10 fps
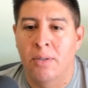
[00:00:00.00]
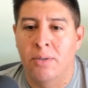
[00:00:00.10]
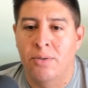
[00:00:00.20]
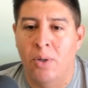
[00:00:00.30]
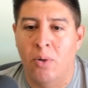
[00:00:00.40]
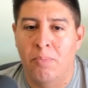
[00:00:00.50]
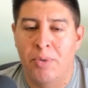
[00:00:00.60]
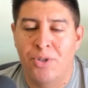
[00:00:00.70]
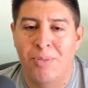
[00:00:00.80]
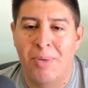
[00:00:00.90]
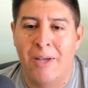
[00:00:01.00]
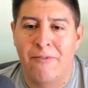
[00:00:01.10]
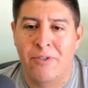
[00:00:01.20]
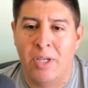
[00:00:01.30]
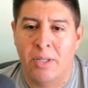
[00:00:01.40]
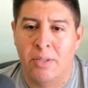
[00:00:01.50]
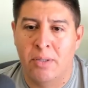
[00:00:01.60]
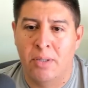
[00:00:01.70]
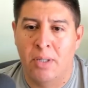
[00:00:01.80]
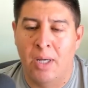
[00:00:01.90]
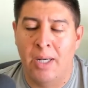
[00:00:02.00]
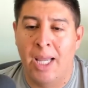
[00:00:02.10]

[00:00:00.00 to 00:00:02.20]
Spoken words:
So bishop f6. An